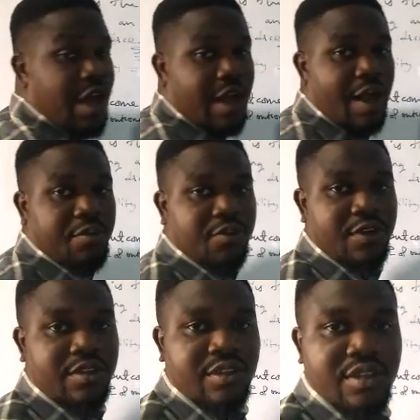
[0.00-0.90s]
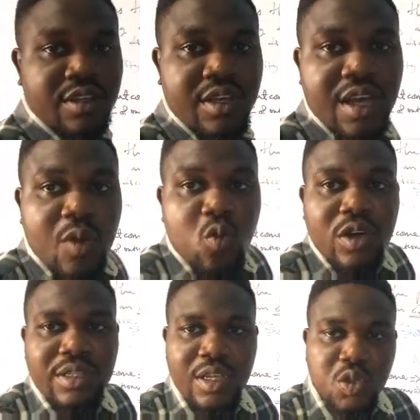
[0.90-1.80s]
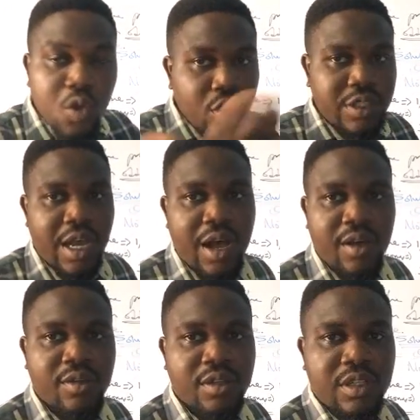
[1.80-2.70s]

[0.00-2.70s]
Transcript: that comes first. And what is the total